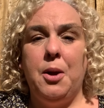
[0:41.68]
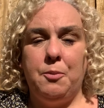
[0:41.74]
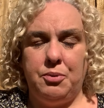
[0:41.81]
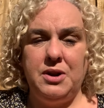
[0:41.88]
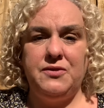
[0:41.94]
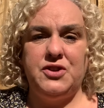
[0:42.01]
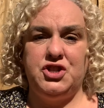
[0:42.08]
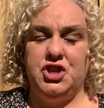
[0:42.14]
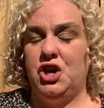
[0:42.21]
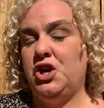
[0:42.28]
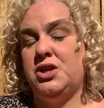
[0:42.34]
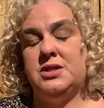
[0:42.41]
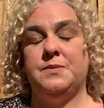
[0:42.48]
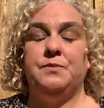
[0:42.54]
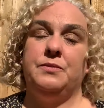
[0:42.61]
Previous
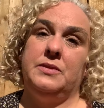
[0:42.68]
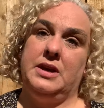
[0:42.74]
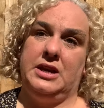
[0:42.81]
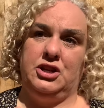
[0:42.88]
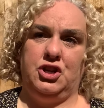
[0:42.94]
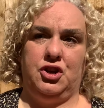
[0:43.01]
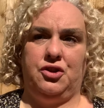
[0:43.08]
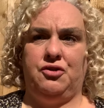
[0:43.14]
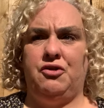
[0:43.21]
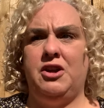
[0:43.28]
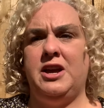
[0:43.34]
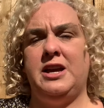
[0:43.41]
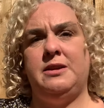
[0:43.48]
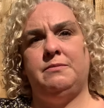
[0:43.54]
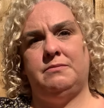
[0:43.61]
years, in Year
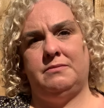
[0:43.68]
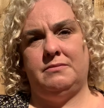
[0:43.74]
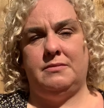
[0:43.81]
3,